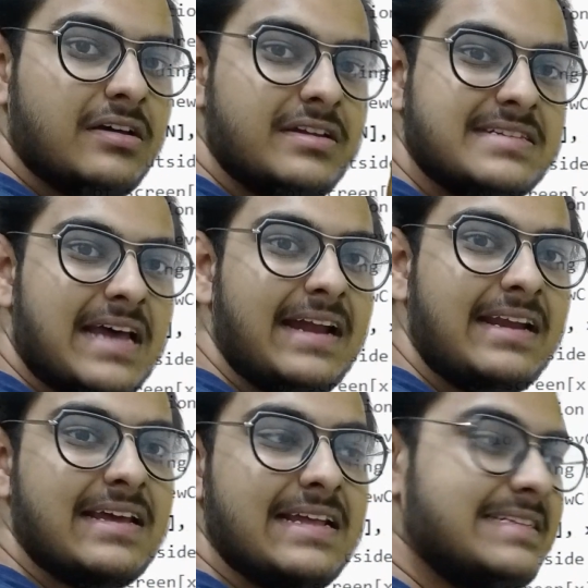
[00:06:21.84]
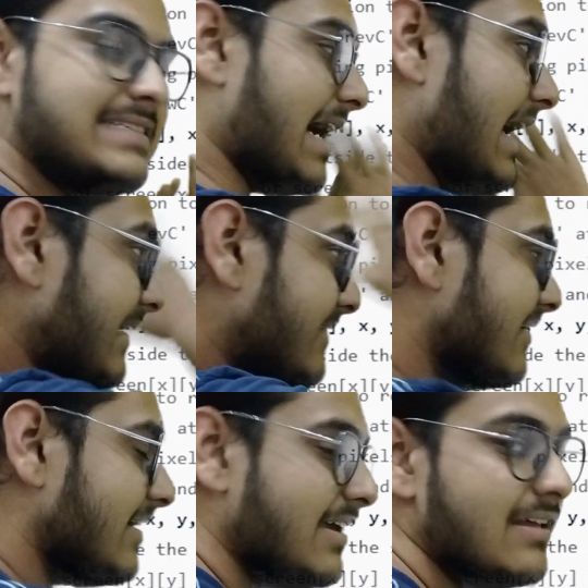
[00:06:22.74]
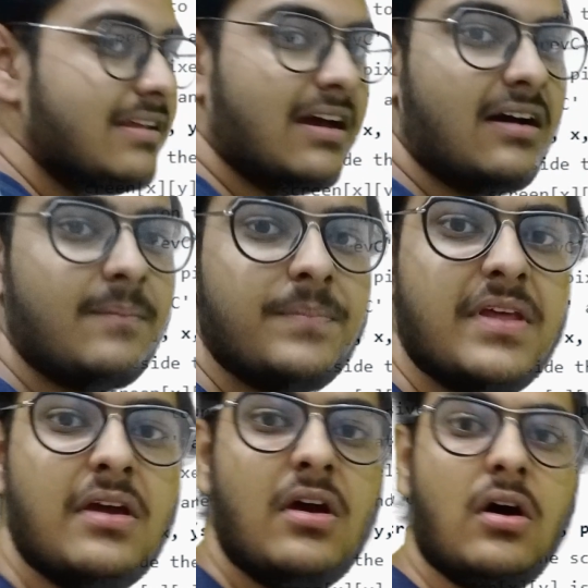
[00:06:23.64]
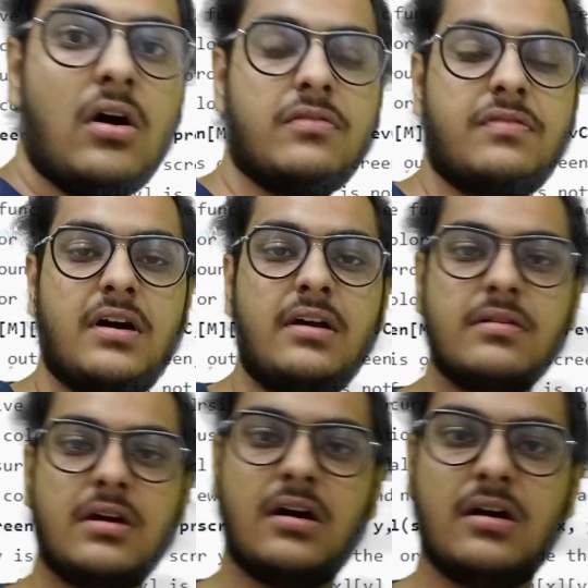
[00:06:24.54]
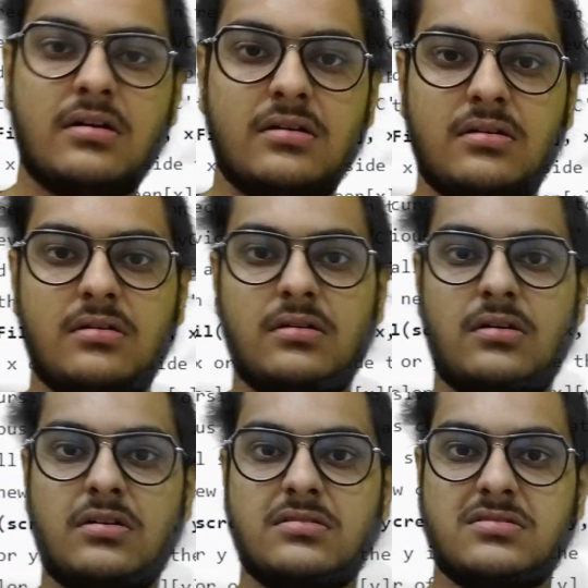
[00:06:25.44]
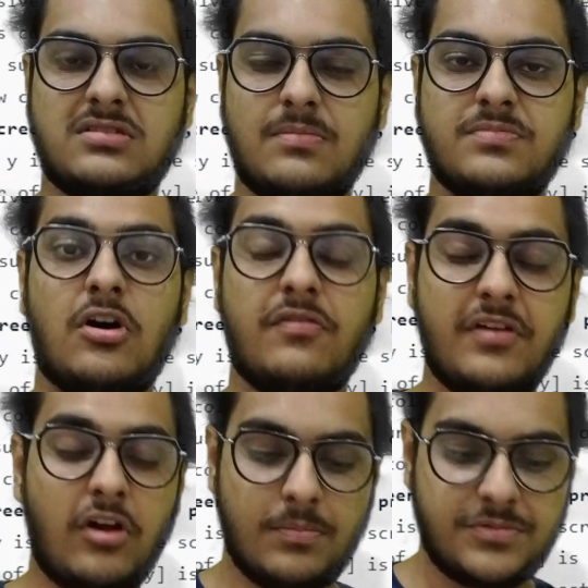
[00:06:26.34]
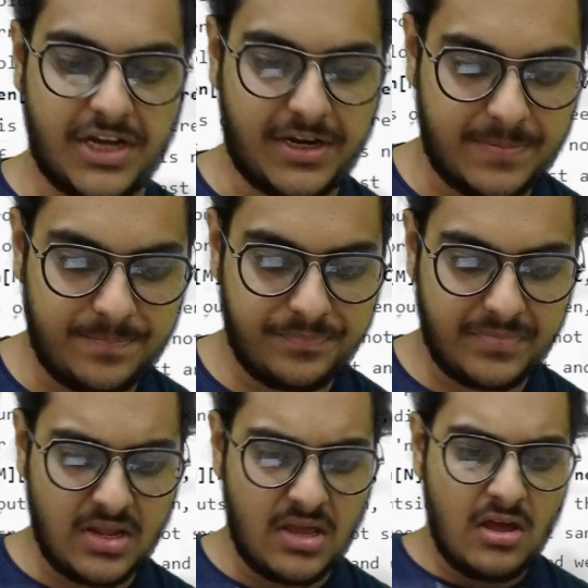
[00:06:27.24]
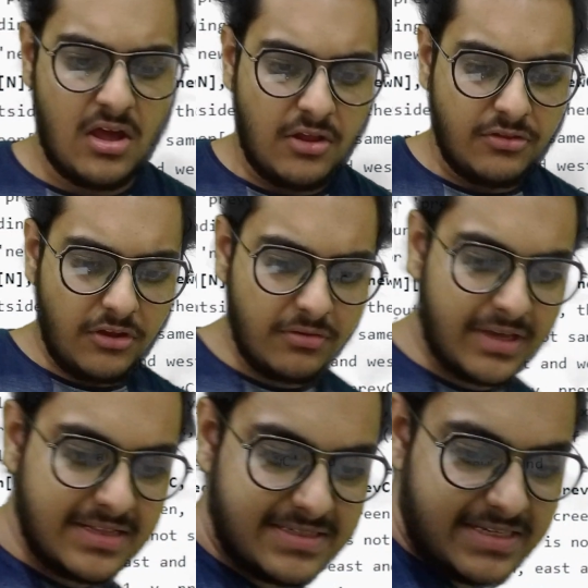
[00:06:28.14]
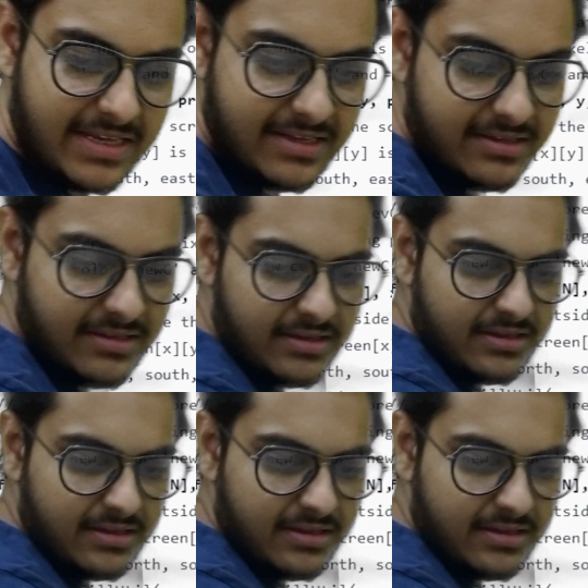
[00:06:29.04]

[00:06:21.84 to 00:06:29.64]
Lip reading: reside inside the area of our of an object. Now you can see